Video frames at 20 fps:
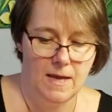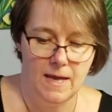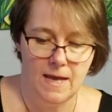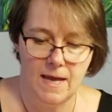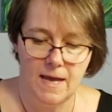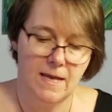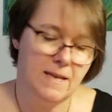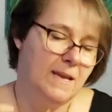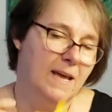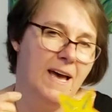
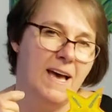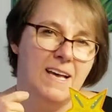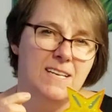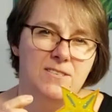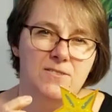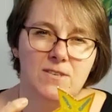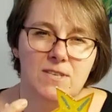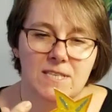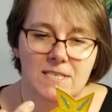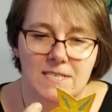And
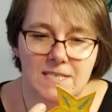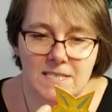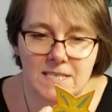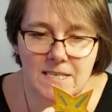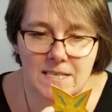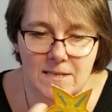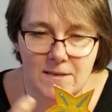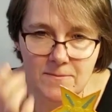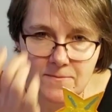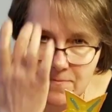as you can
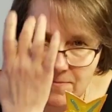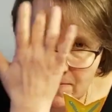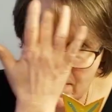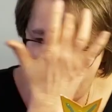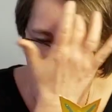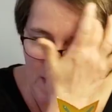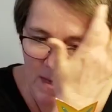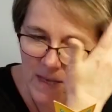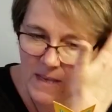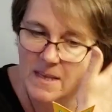see,
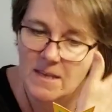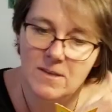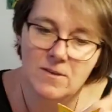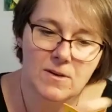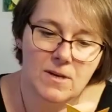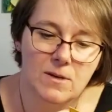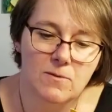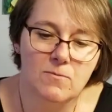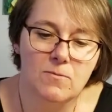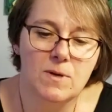
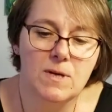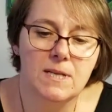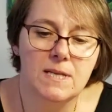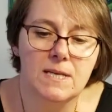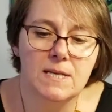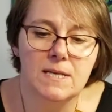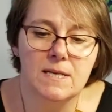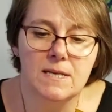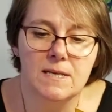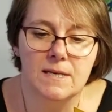you can
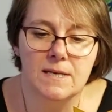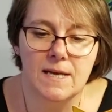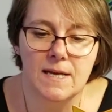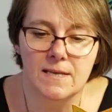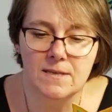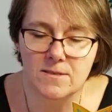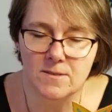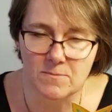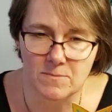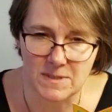really
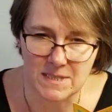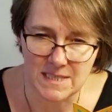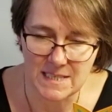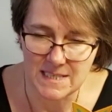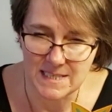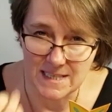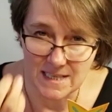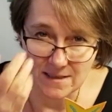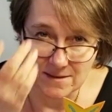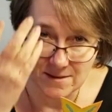get some
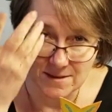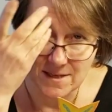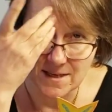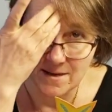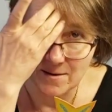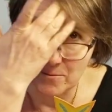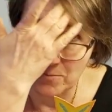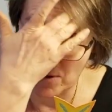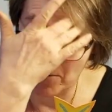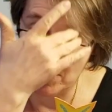details.
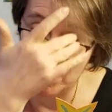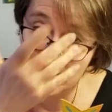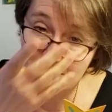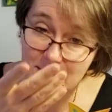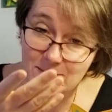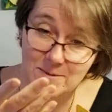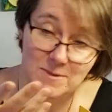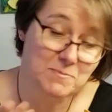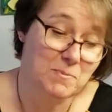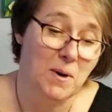I'll probably get
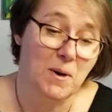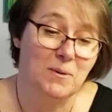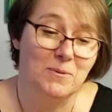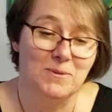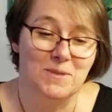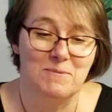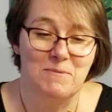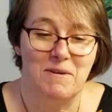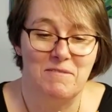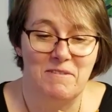some
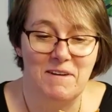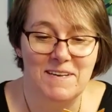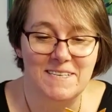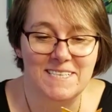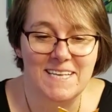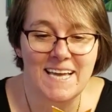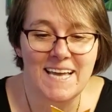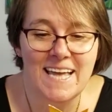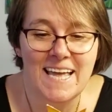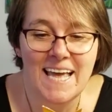sparkles in my face.